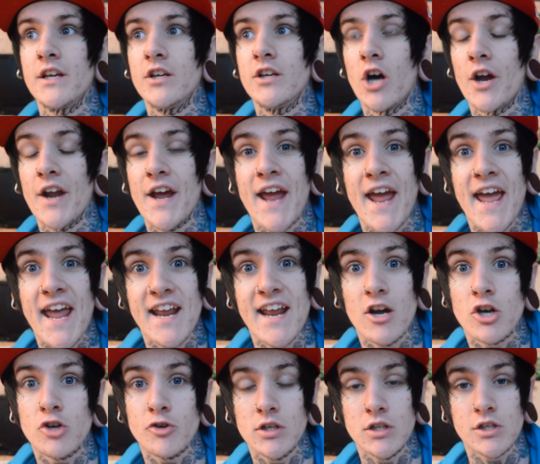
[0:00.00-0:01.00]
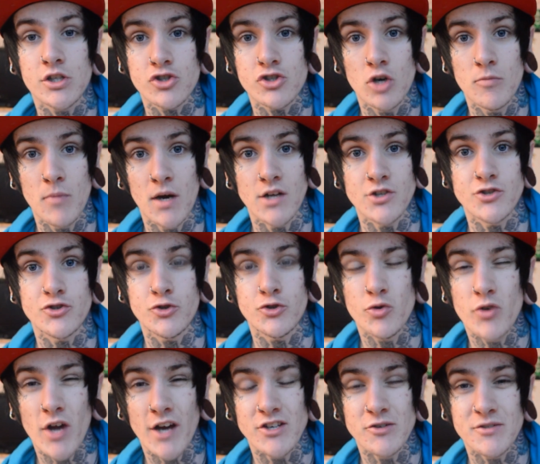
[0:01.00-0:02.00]
god, I hate acrylic so much.
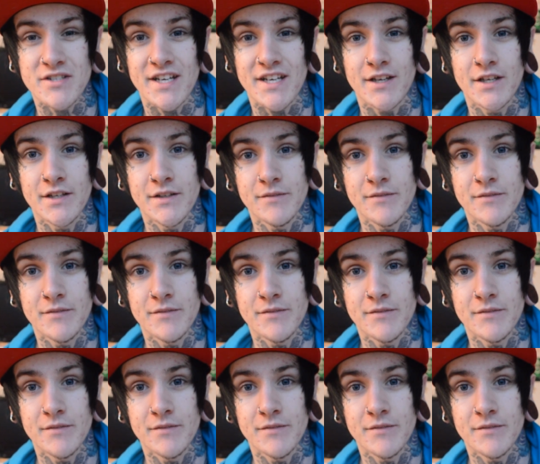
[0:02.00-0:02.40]
Do not use it.